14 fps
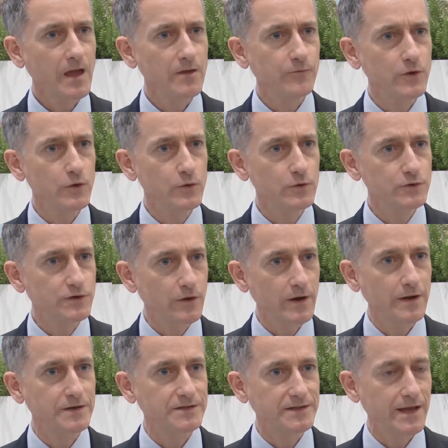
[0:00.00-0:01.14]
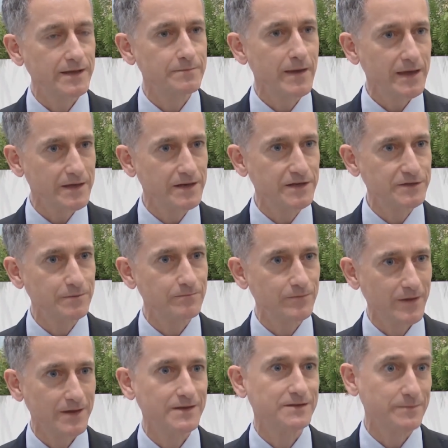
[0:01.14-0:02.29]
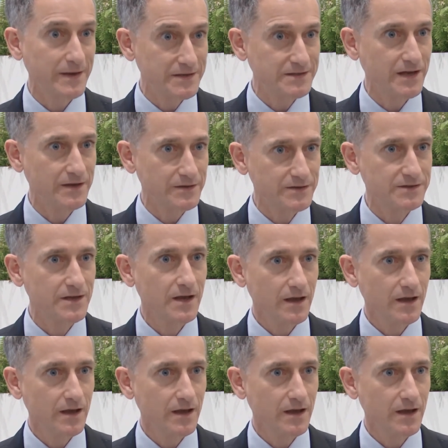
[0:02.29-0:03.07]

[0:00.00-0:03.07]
If you don't understand a mechanism, it doesn't make sense.